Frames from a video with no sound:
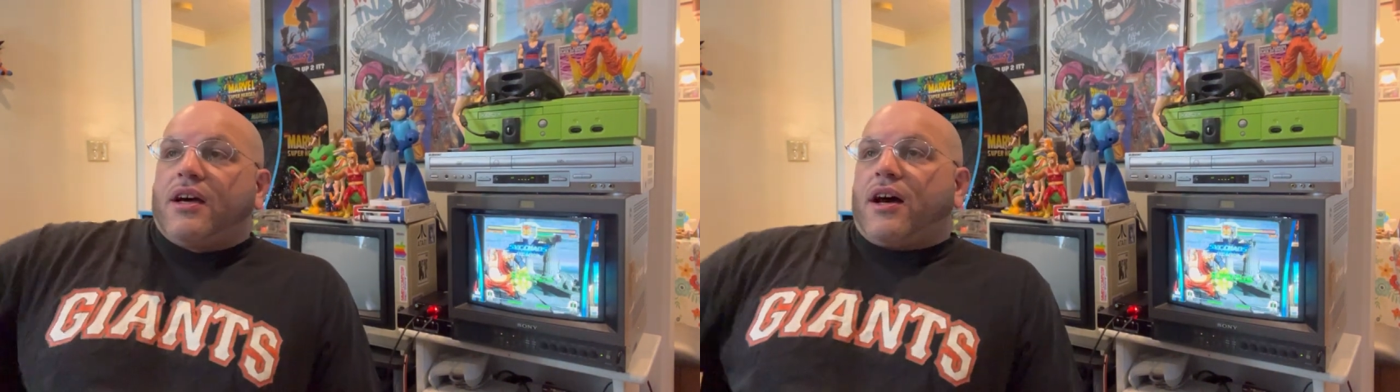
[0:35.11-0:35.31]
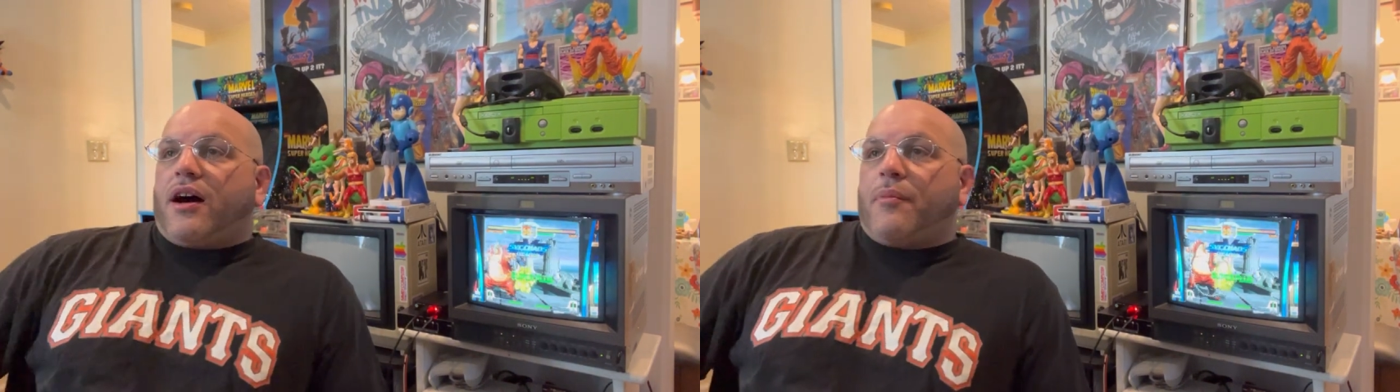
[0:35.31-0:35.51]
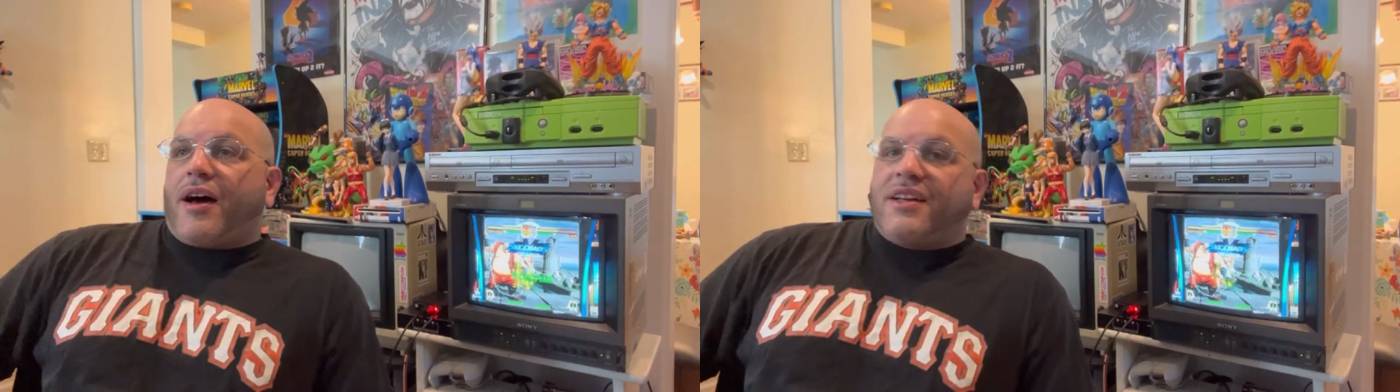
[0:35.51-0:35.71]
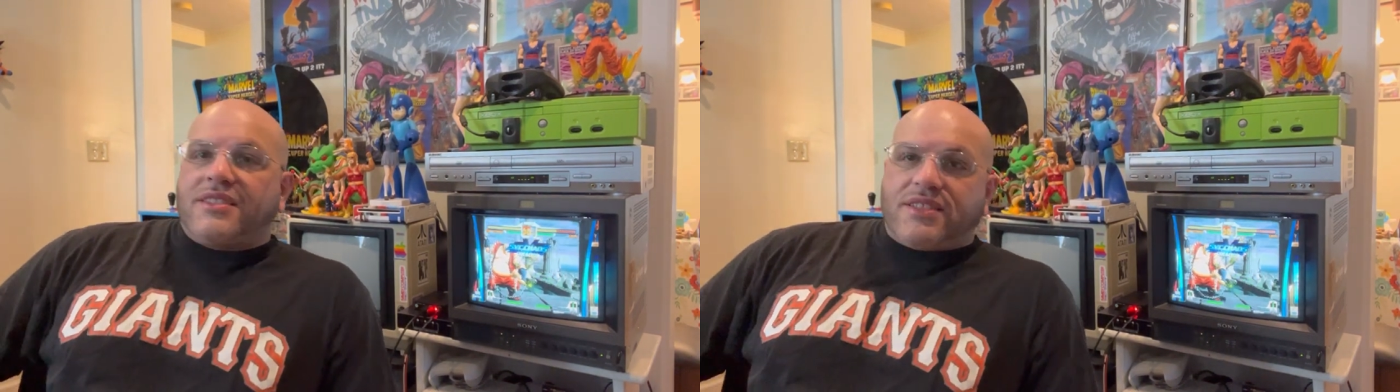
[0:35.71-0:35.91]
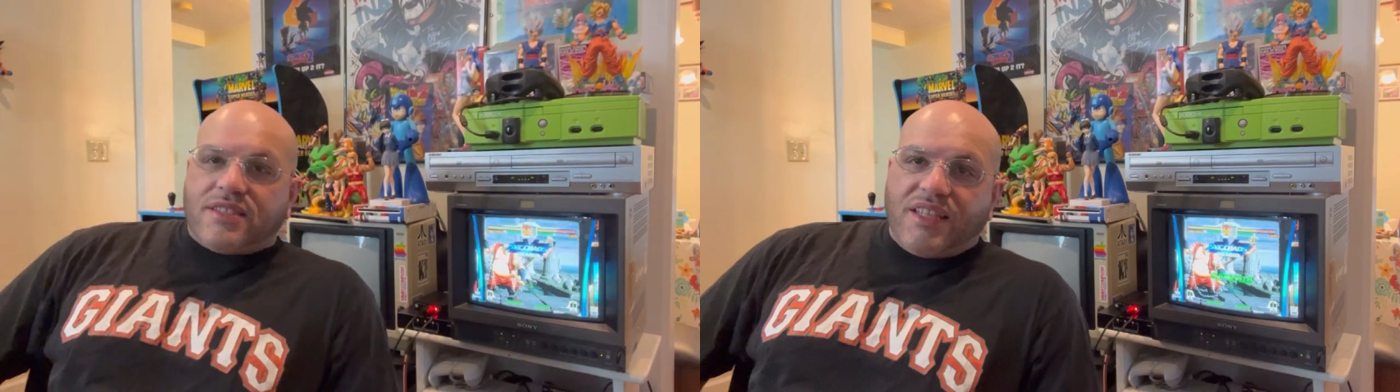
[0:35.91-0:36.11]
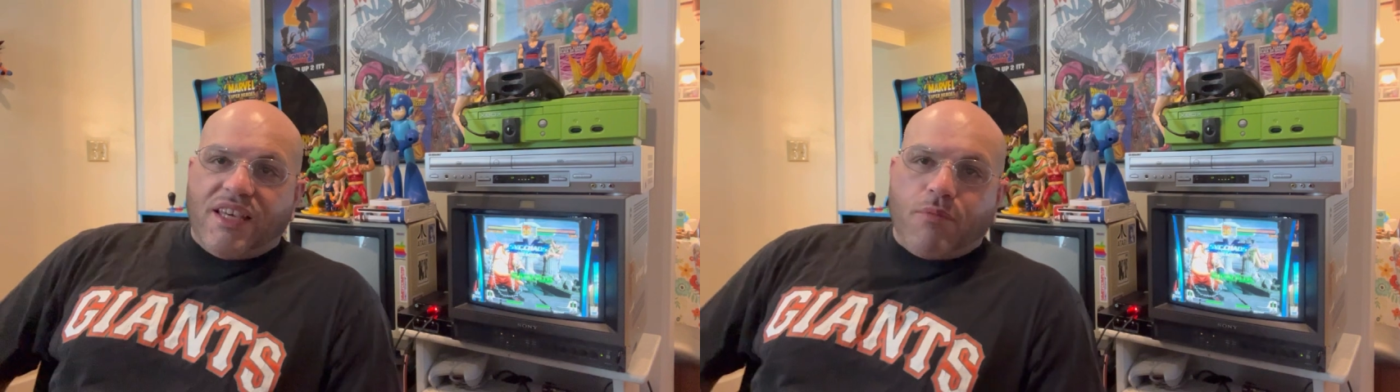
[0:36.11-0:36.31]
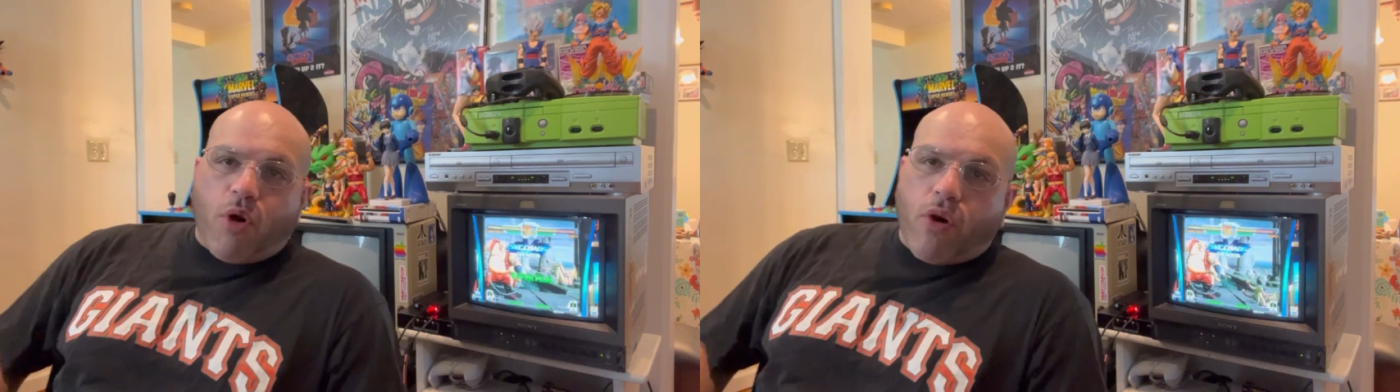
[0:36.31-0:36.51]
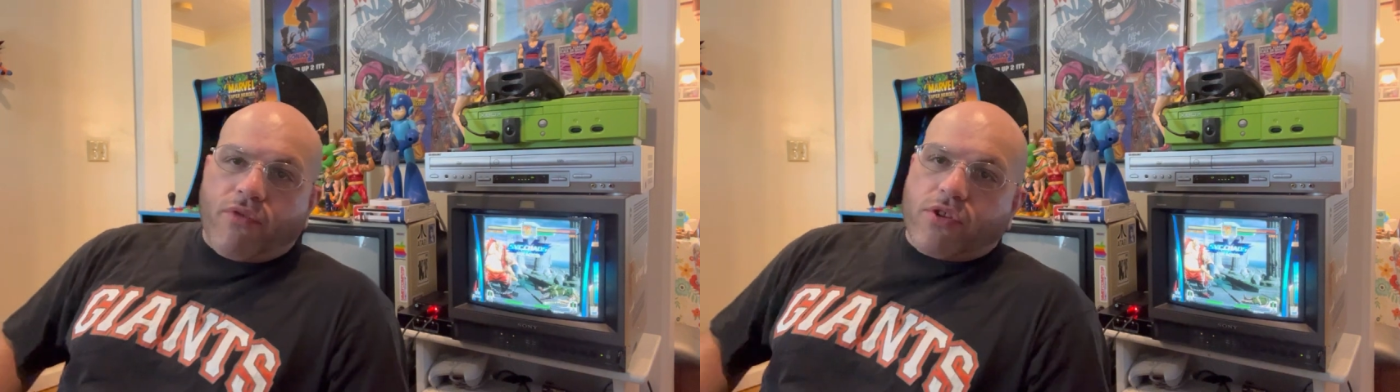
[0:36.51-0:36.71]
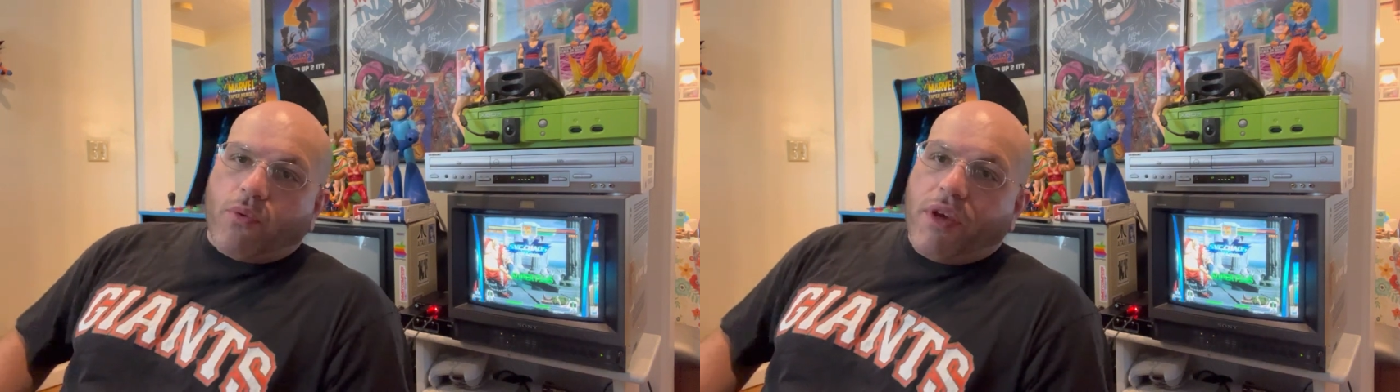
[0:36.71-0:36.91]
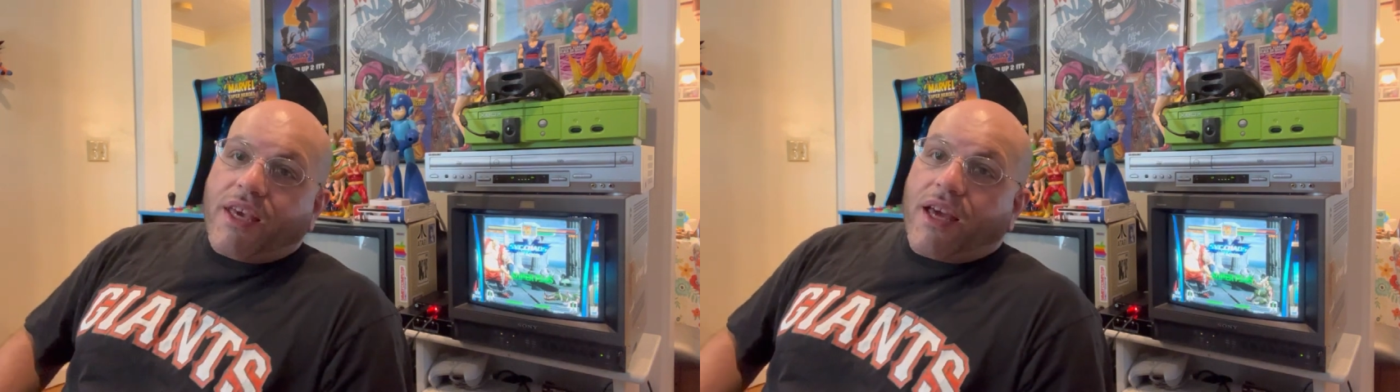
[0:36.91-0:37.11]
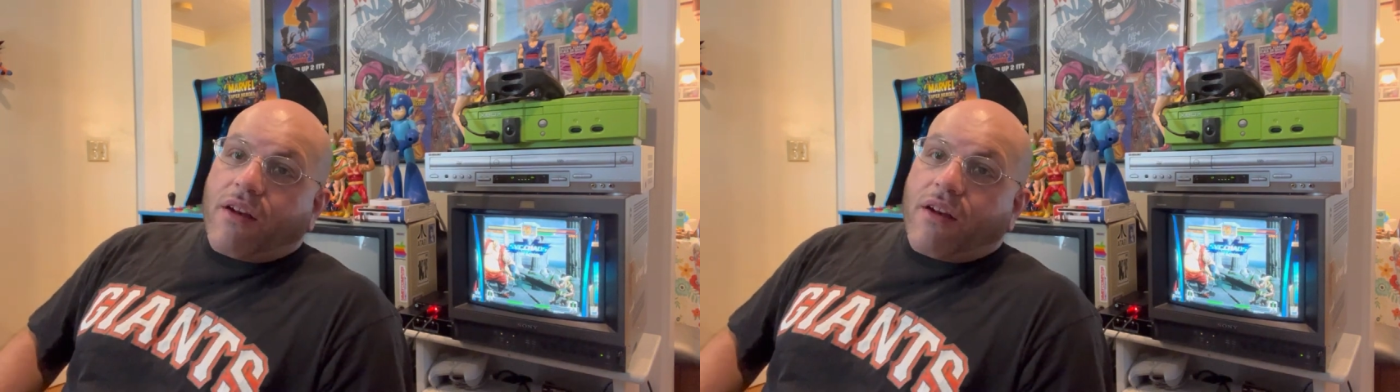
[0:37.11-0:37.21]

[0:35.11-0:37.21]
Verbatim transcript: um, on Steam over the weekend.